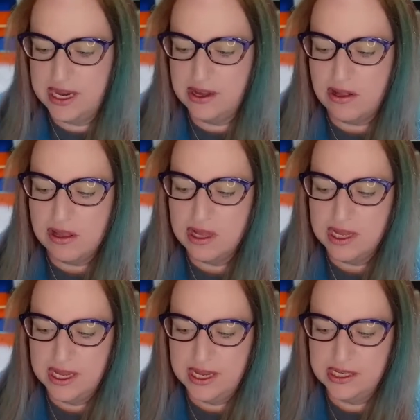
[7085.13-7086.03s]
sale
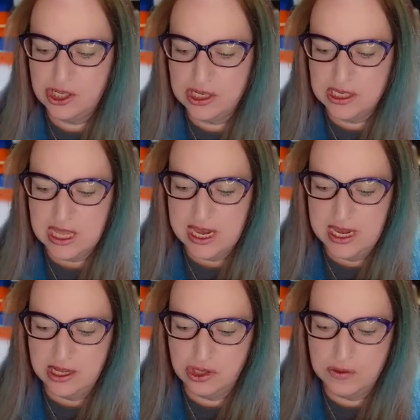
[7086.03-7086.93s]
it's just
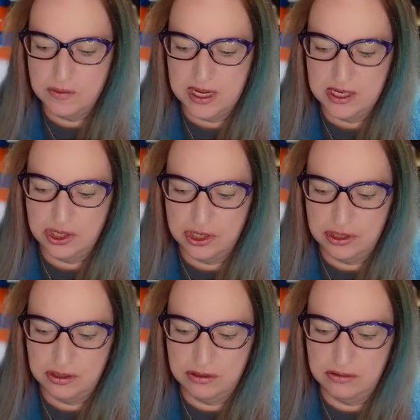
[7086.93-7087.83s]
like too much
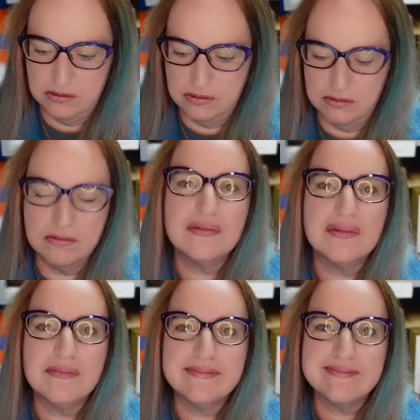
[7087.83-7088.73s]
to
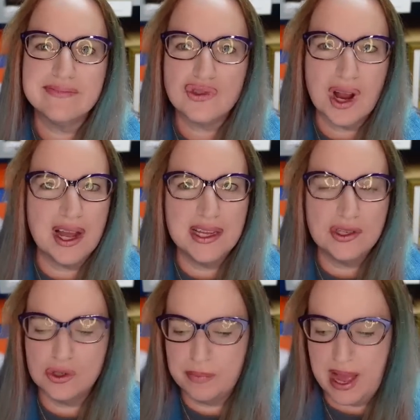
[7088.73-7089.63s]
try
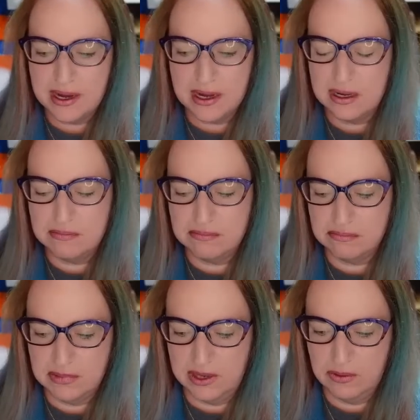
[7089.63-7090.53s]
and do backup.
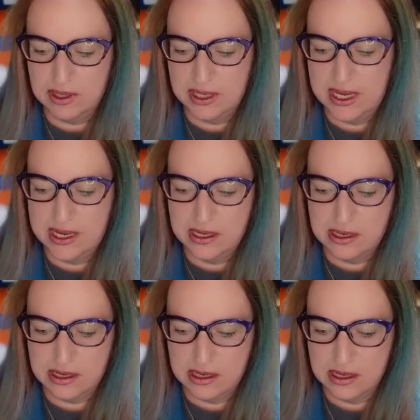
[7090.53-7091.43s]
It really
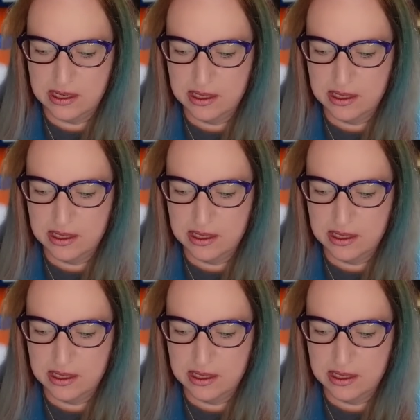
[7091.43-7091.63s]
is.